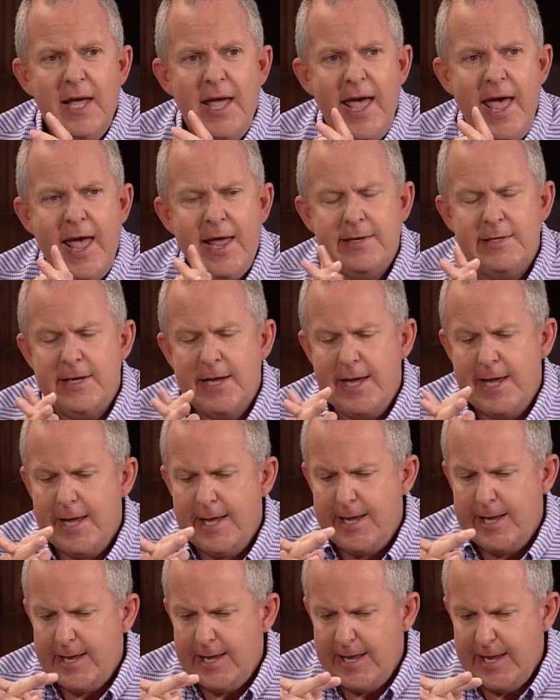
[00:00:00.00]
And
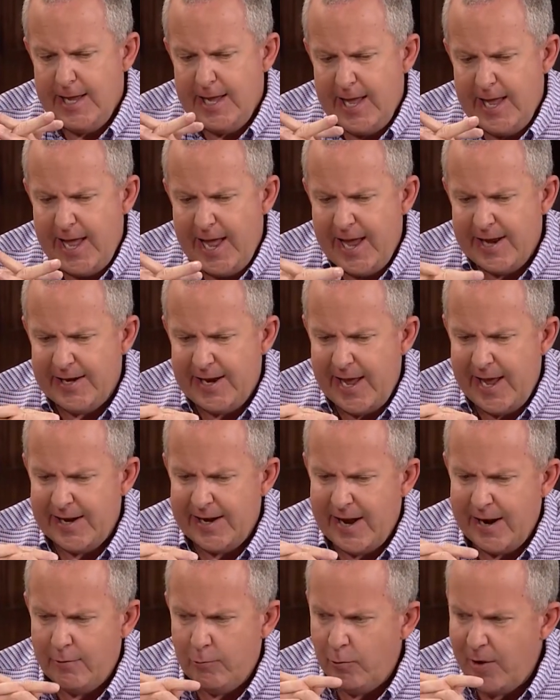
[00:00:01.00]
I
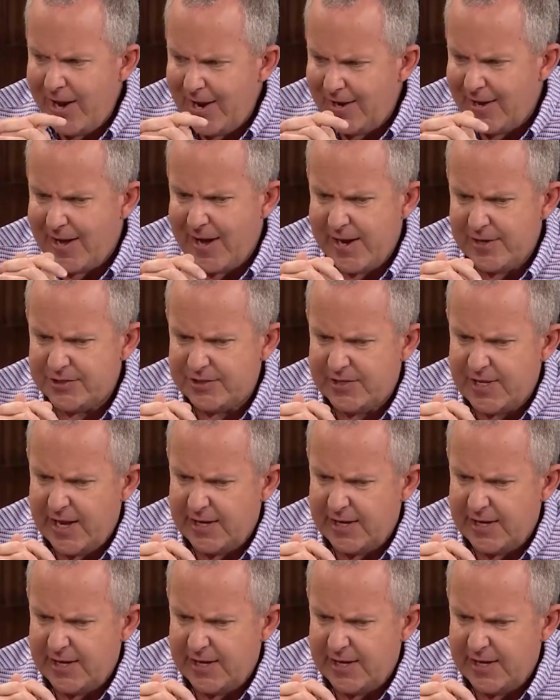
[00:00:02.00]
realized